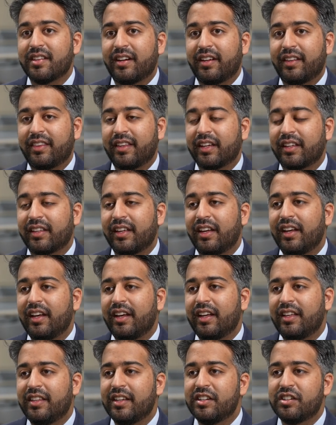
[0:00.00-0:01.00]
And I think
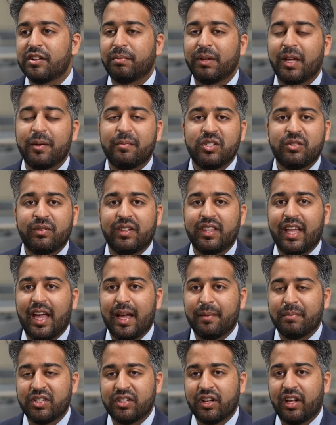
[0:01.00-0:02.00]
the interplay between the
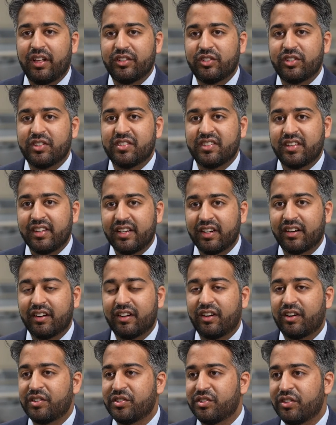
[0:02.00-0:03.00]
hepatologists here
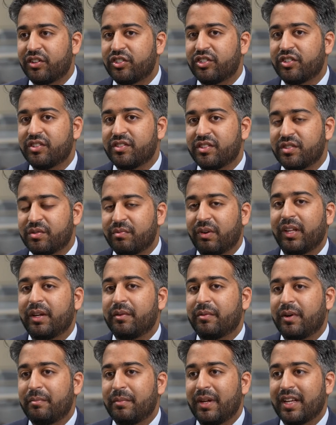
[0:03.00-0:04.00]
and our surgeons is
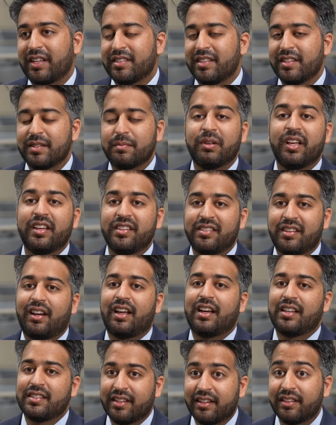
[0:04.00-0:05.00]
really what makes this place an
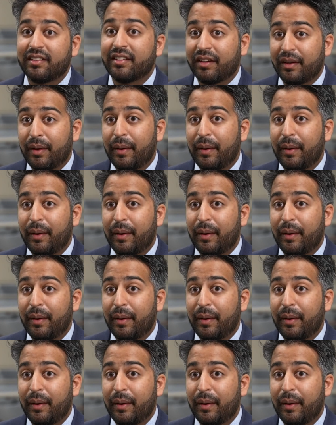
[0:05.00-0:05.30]
asset.